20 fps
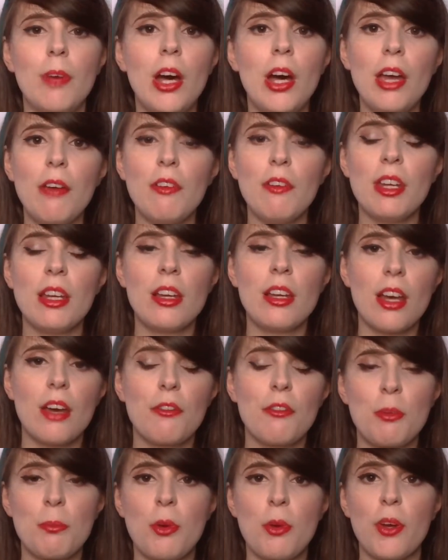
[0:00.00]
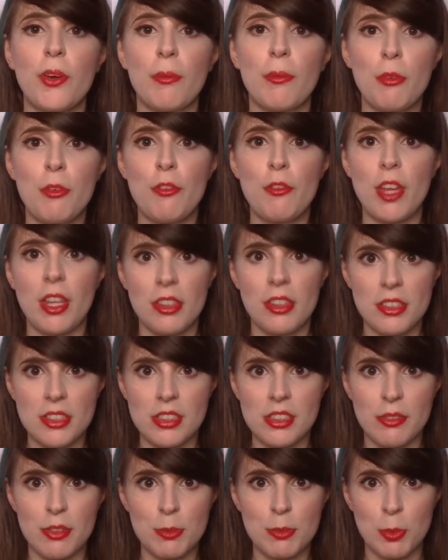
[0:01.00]
I really loved the programme of
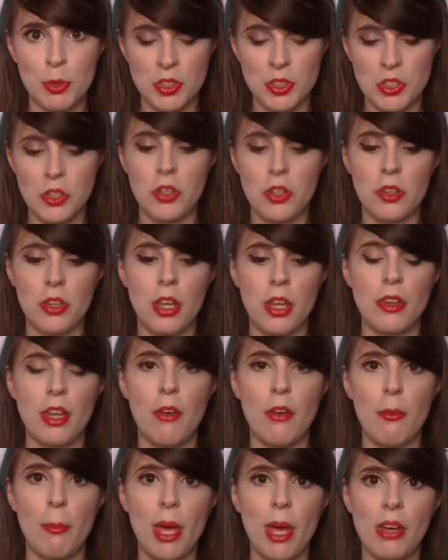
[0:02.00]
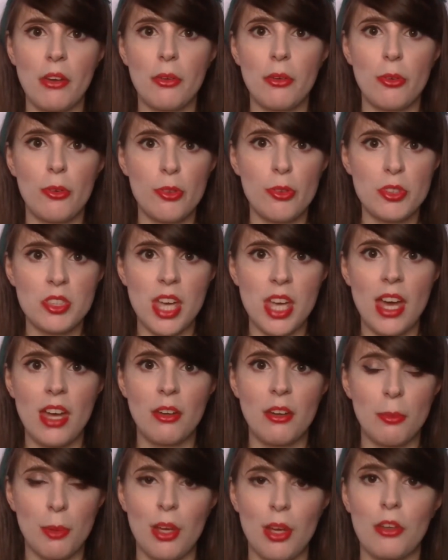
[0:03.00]
events that was put on. There were panels
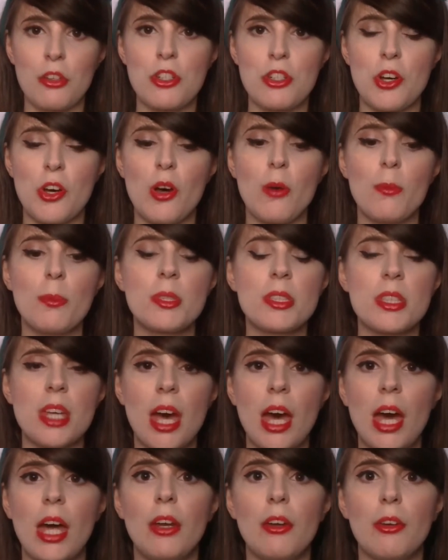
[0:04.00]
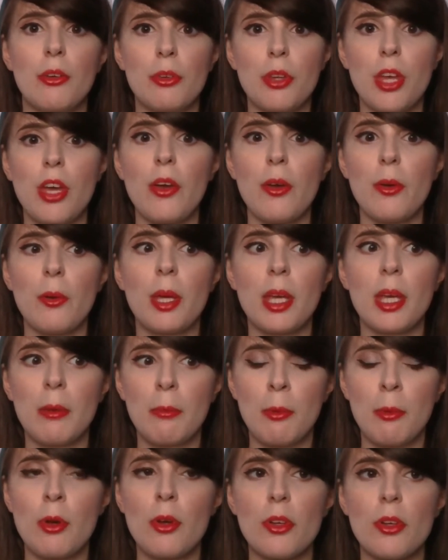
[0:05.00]
and workshops, and although it
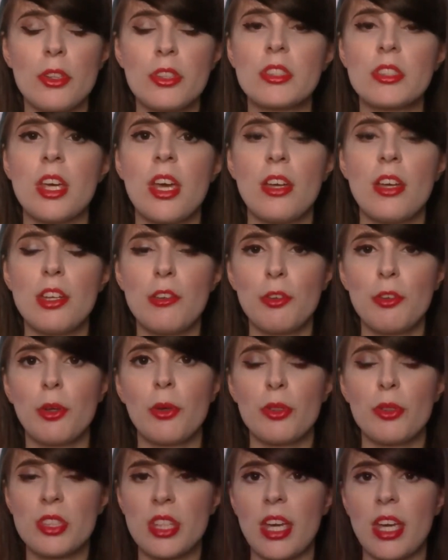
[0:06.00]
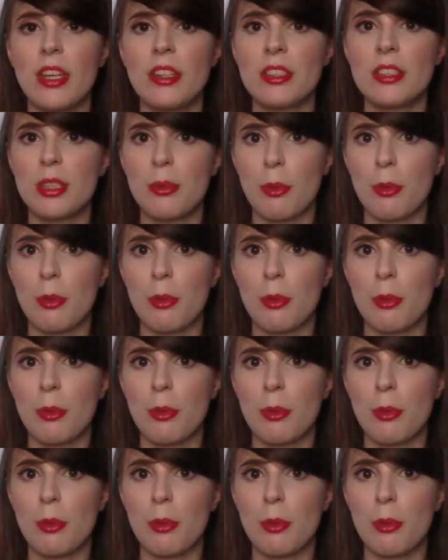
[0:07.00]
was difficult to get into the